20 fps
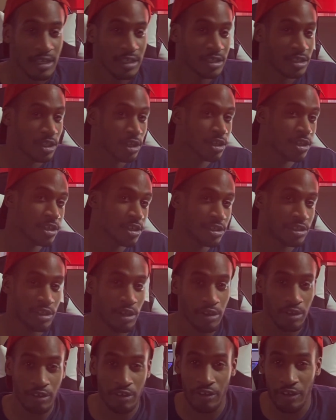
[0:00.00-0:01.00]
looking to show
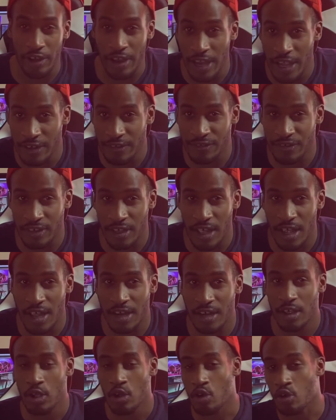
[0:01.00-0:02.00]
your creative
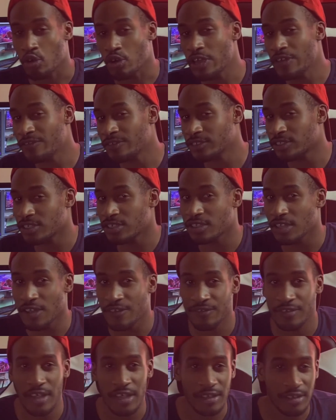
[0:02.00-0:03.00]
side, or even just love
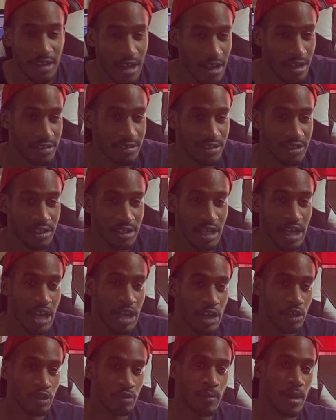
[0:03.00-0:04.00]
technology,
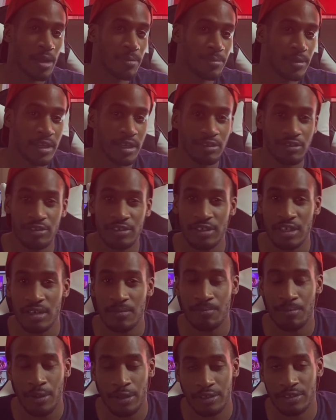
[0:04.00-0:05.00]
you might be interested in
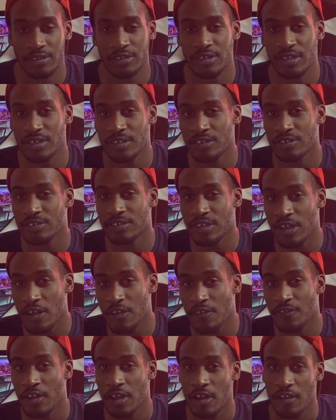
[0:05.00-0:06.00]
purchasing
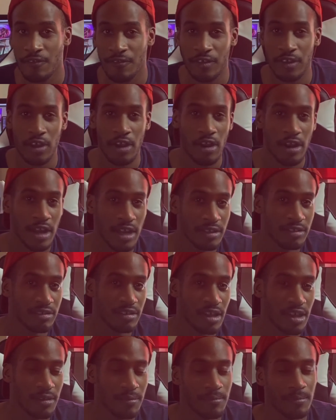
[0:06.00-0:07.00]
yourself a VR
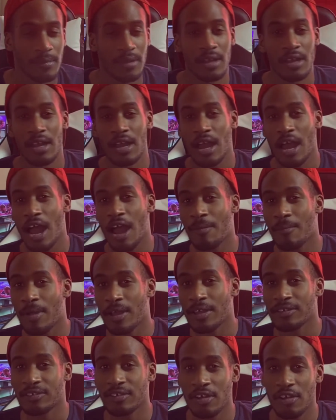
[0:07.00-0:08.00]
headset. I
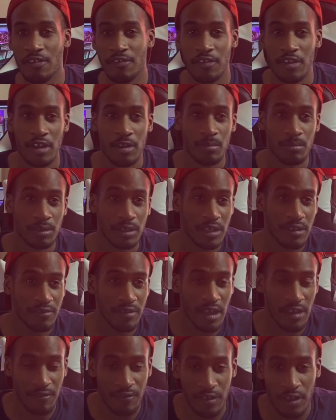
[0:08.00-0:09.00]
myself believe
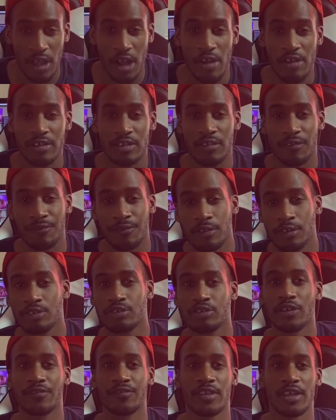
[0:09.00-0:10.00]
that VR is the
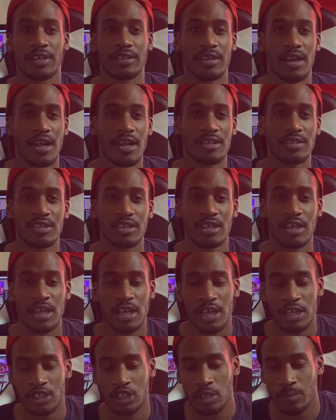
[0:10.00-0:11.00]
future of technology.
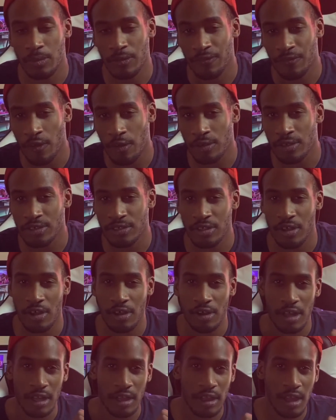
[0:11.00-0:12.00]
It should be focused on
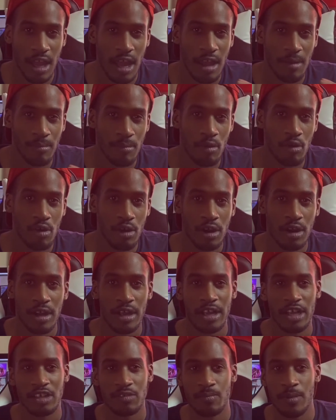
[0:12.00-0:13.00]
a lot more,
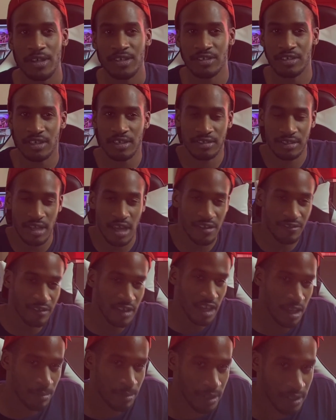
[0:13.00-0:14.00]
especially outside of
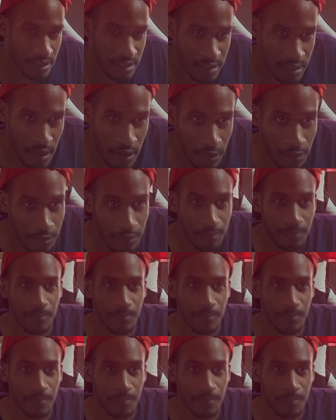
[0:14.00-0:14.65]
gaming itself.